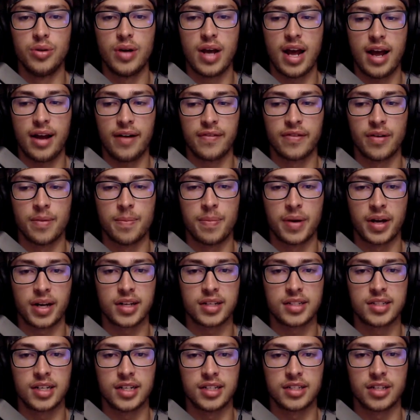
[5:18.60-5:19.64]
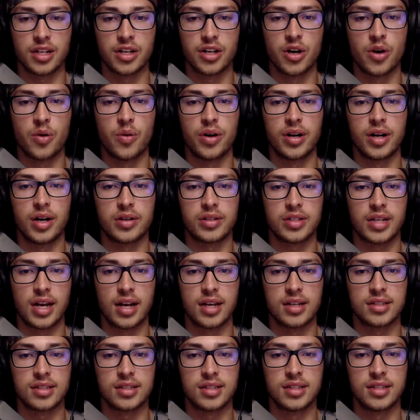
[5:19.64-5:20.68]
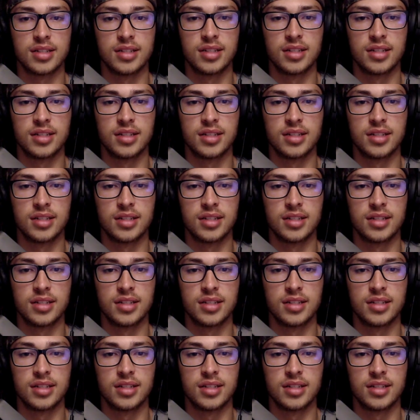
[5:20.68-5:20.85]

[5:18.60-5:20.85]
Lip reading: have abilities that no one else has.